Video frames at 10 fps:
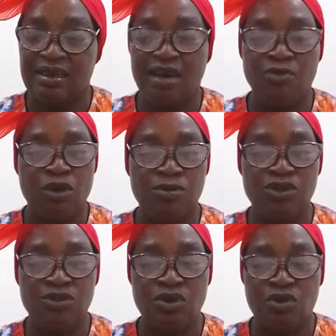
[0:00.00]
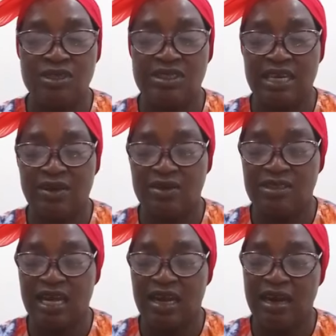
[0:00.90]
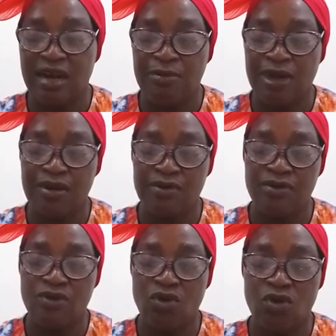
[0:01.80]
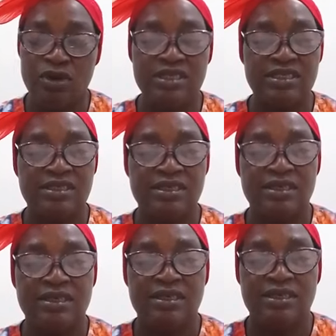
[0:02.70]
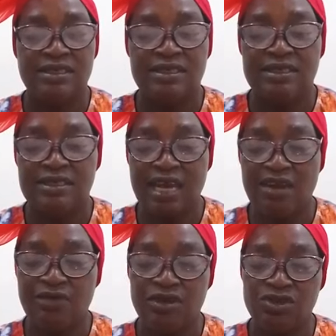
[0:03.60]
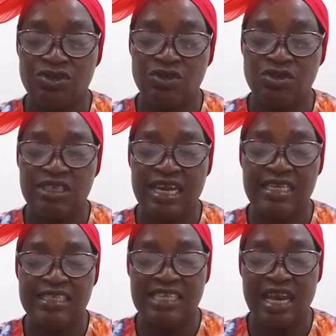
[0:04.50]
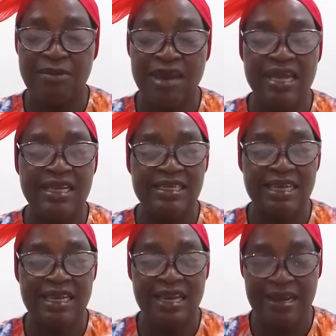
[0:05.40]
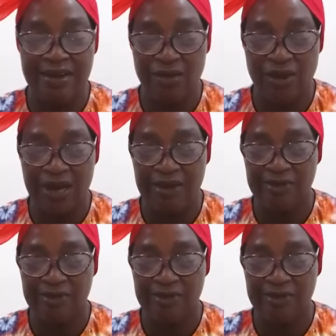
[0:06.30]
her mom should always tell us, her grandma would always stand for the truth anytime, any day, anywhere.